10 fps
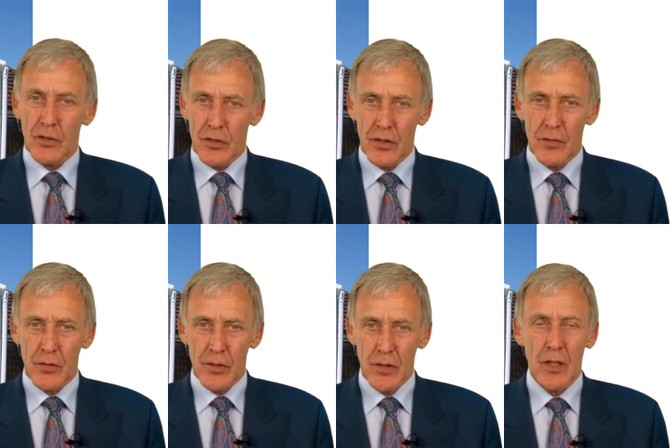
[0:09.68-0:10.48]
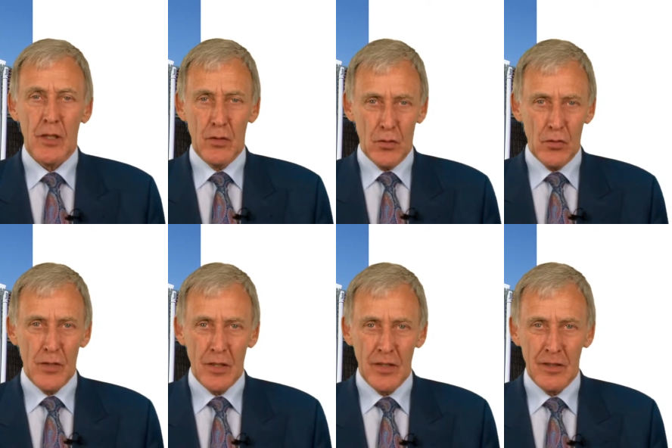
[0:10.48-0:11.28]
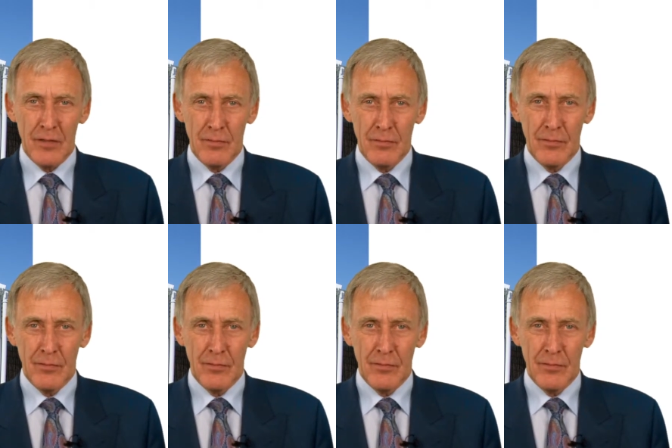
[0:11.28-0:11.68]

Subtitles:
and conservatories in Northwest London.